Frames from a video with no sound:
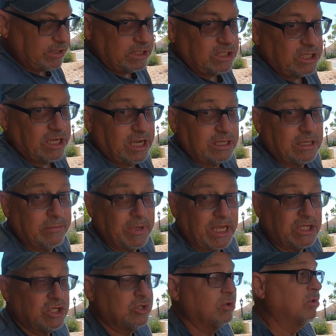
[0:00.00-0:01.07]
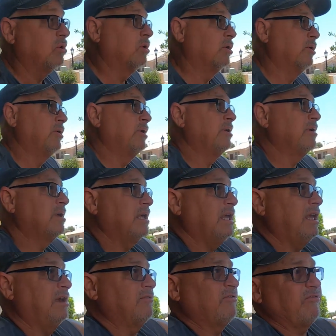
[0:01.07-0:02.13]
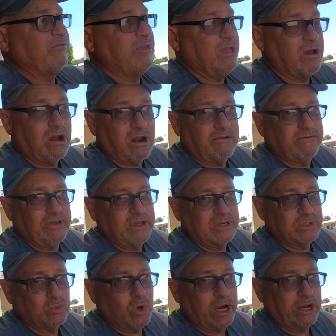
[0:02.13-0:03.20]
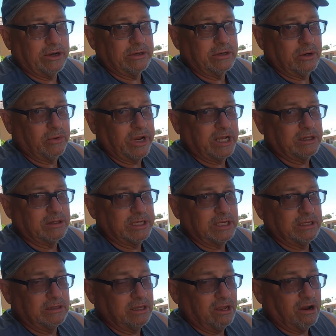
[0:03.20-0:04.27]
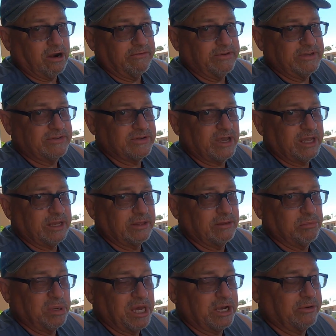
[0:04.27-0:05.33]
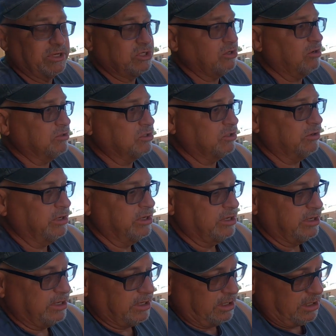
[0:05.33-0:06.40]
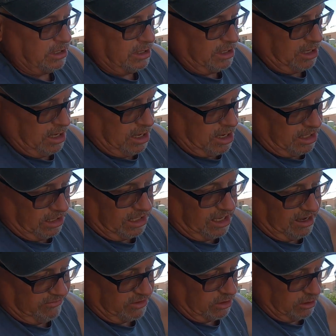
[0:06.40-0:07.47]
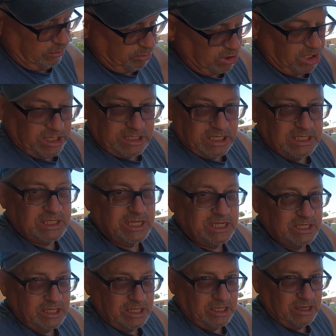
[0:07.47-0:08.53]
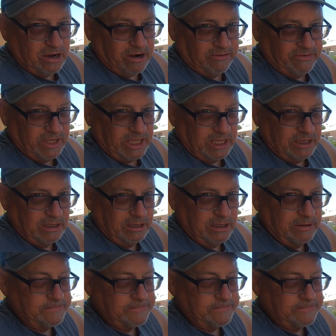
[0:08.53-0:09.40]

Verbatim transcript: able to check to make sure if the RV is wired correctly, the RV side of the battery charger, I'm going to have to plug this into the RV,